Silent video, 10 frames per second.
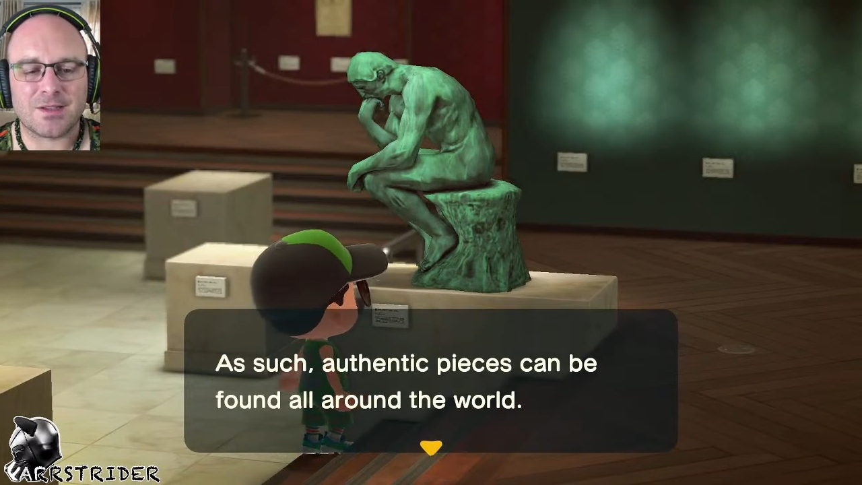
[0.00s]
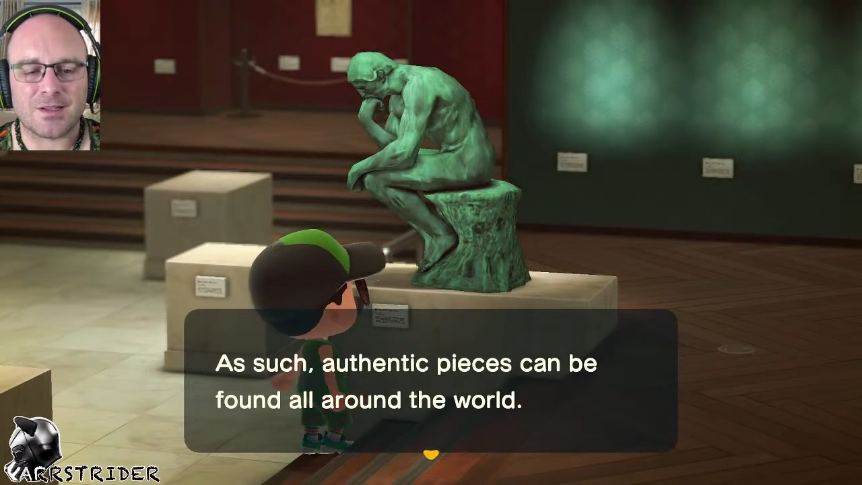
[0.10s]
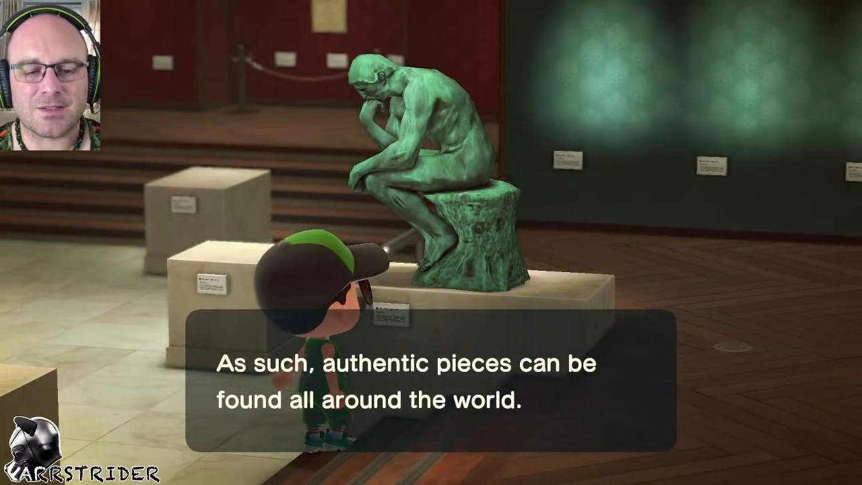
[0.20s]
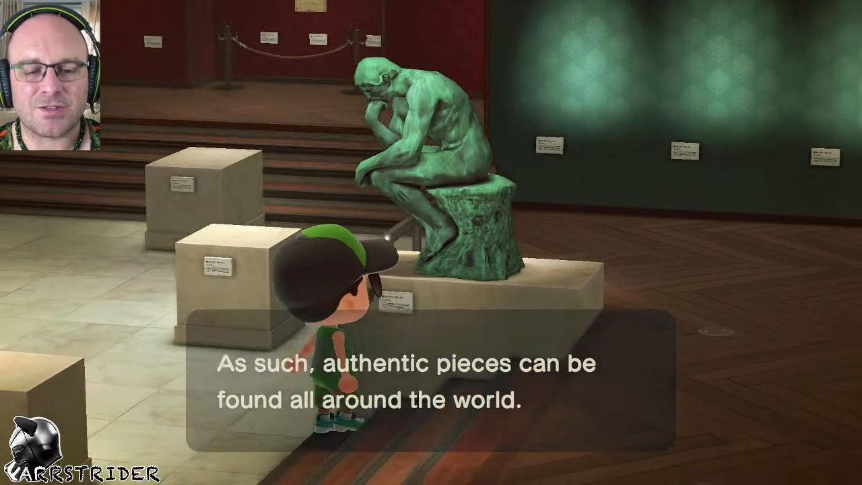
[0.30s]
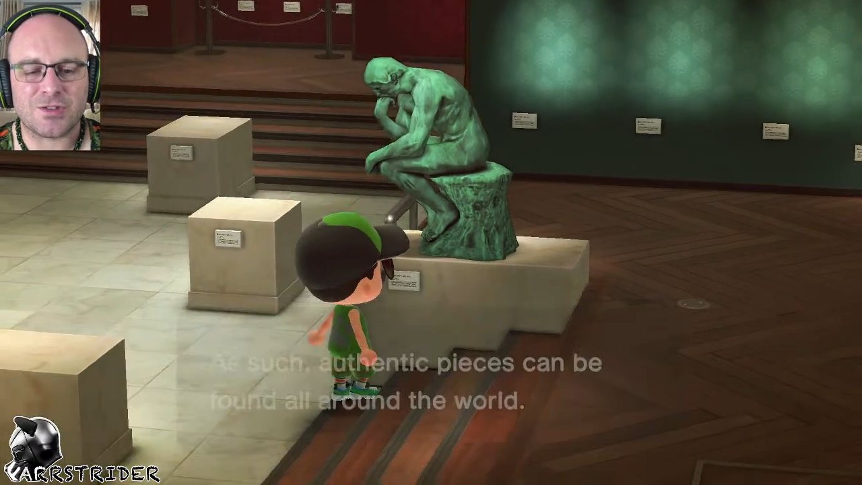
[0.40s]

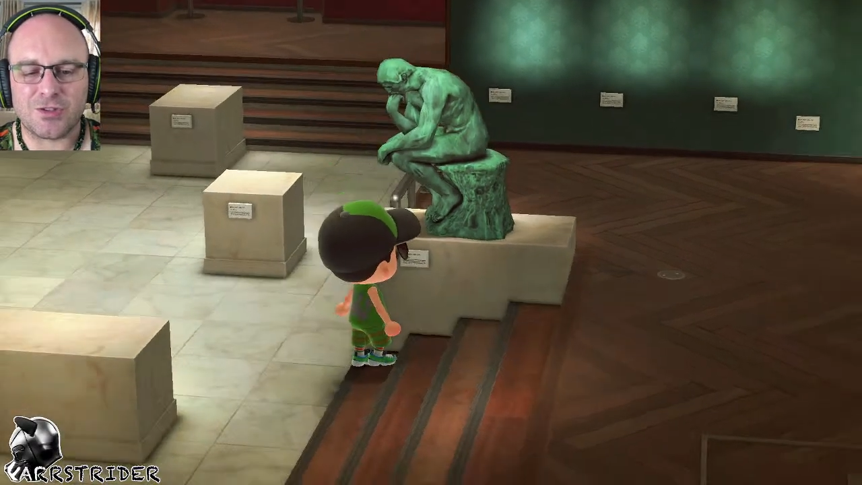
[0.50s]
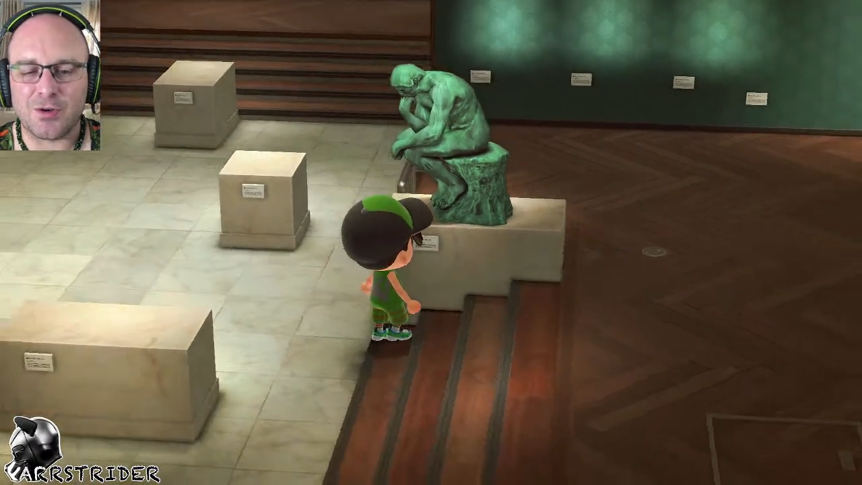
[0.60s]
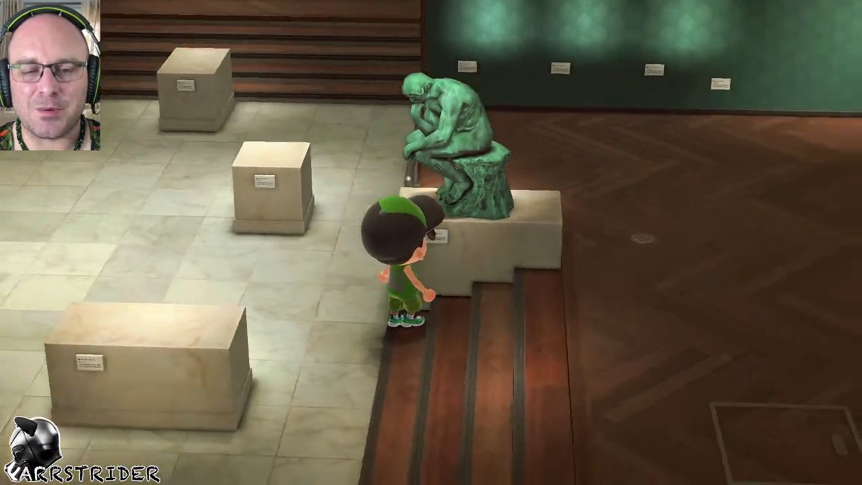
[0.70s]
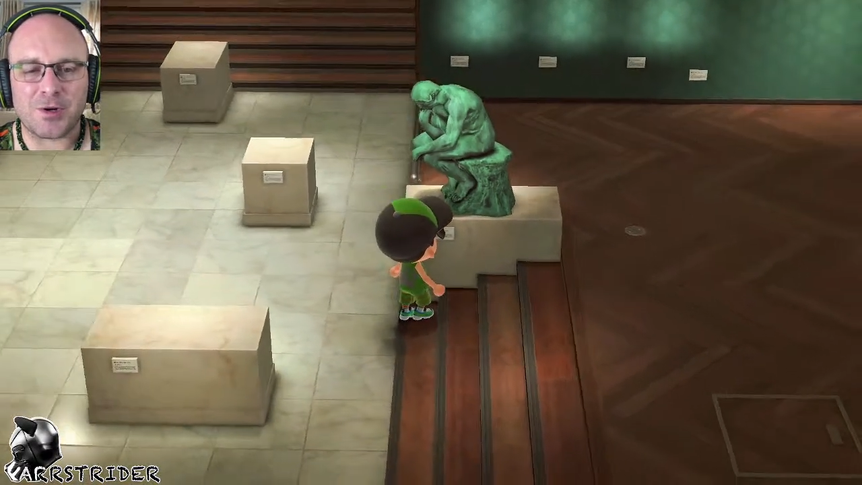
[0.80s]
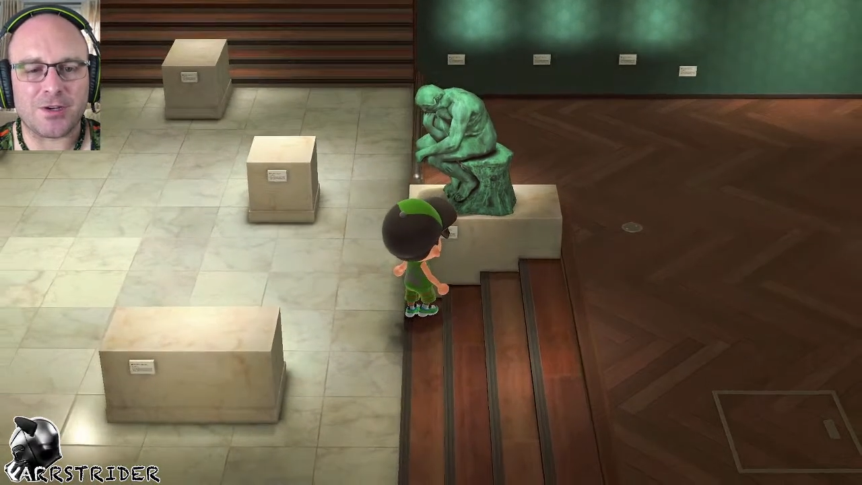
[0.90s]
that's
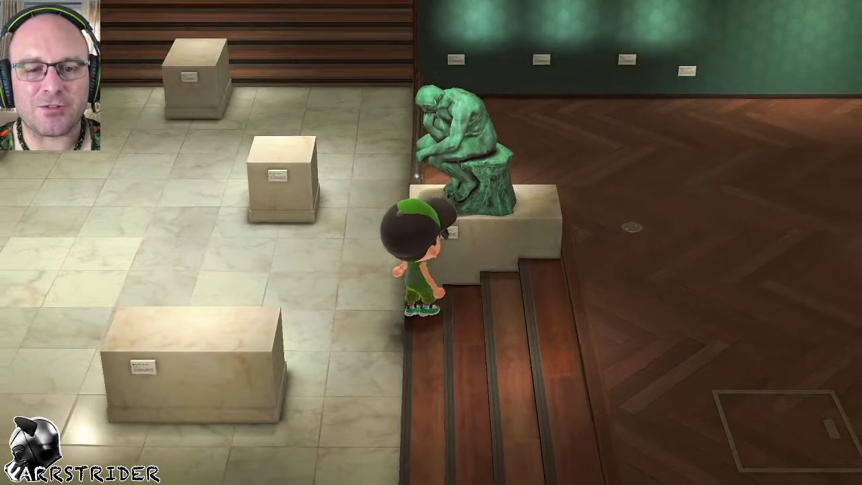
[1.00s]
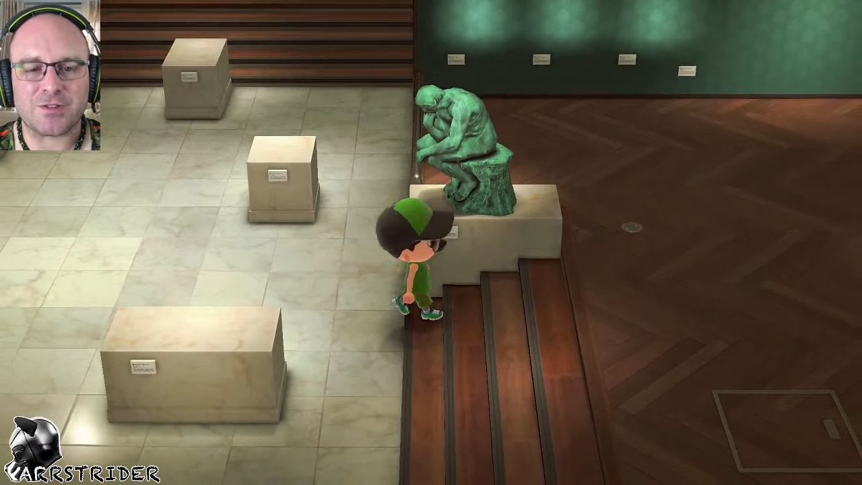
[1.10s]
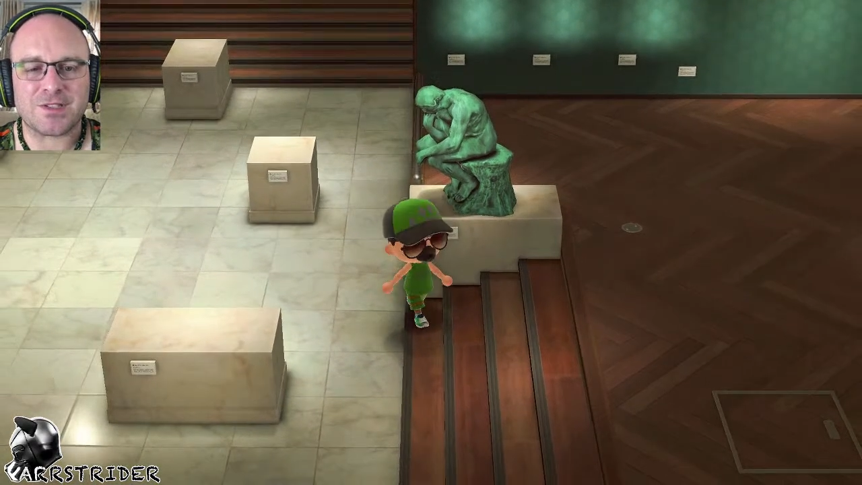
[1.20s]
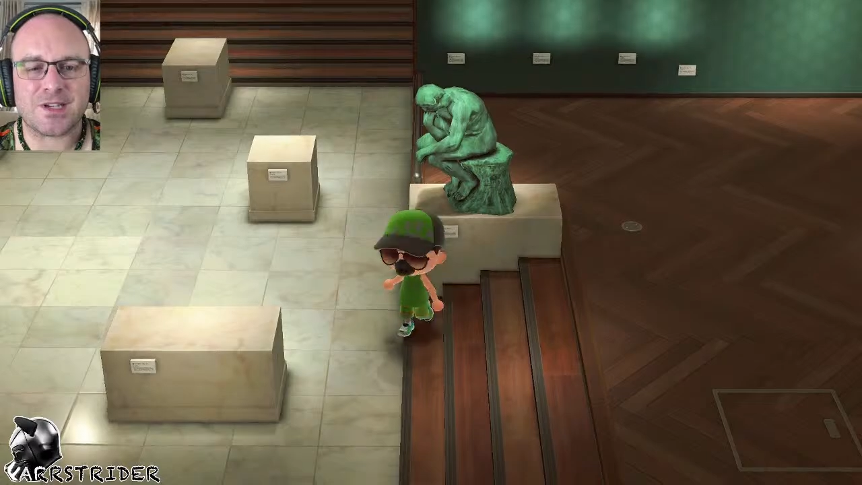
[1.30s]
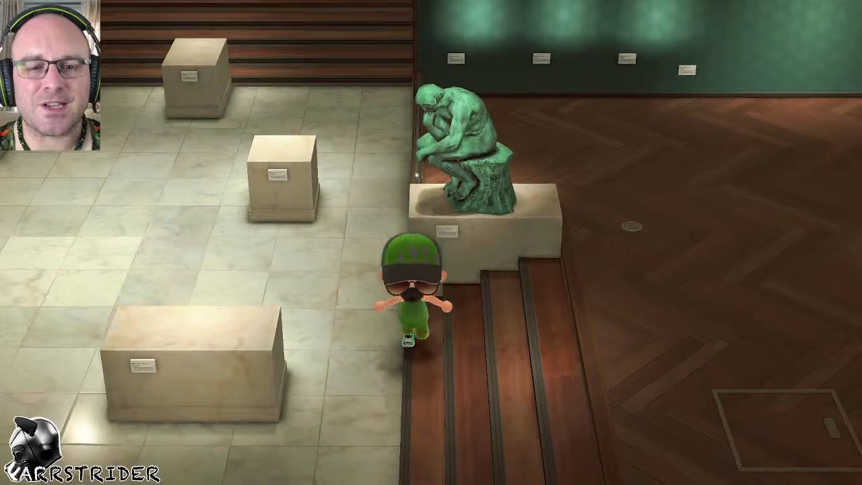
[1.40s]
super
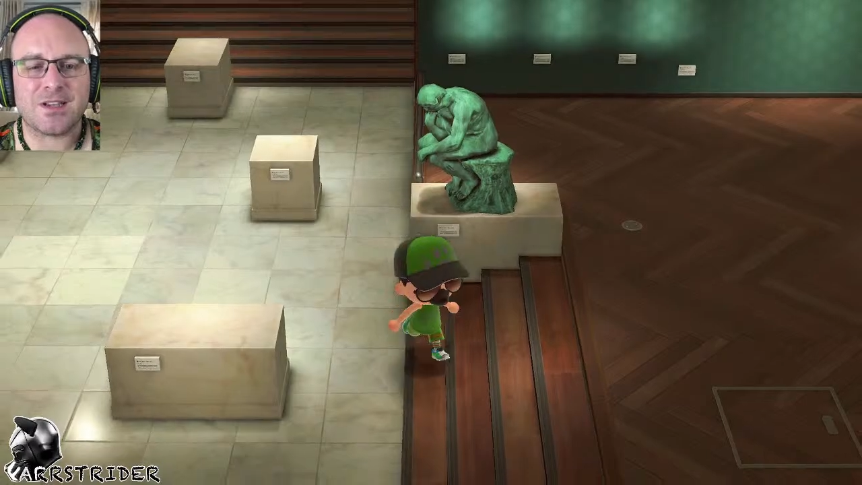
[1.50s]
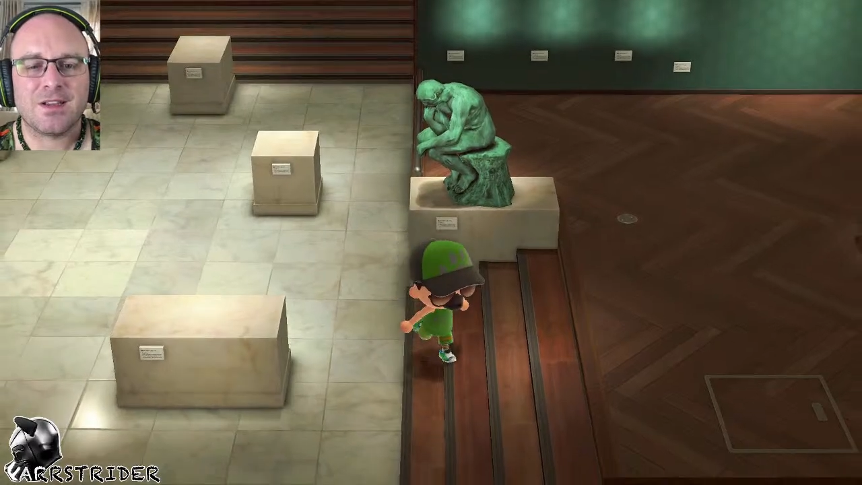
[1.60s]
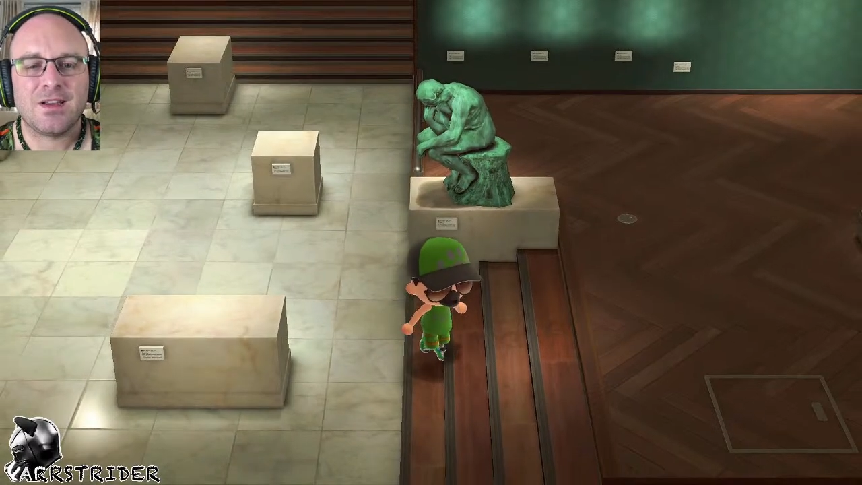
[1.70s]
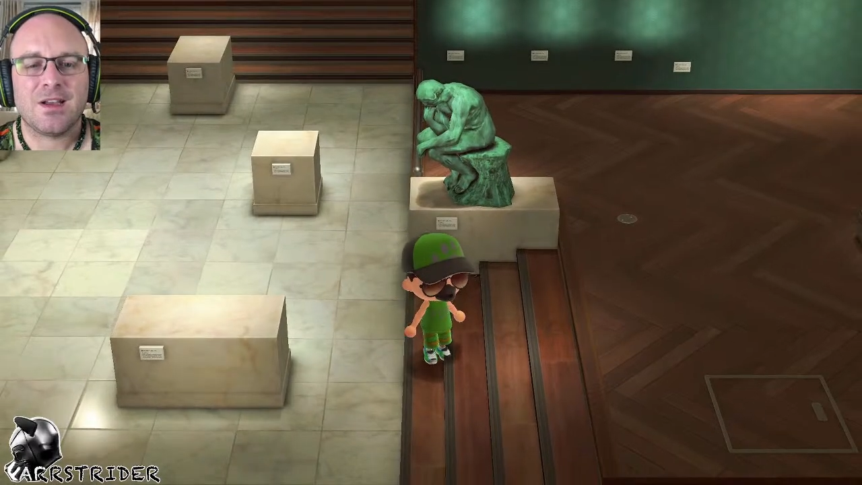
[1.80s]
interesting.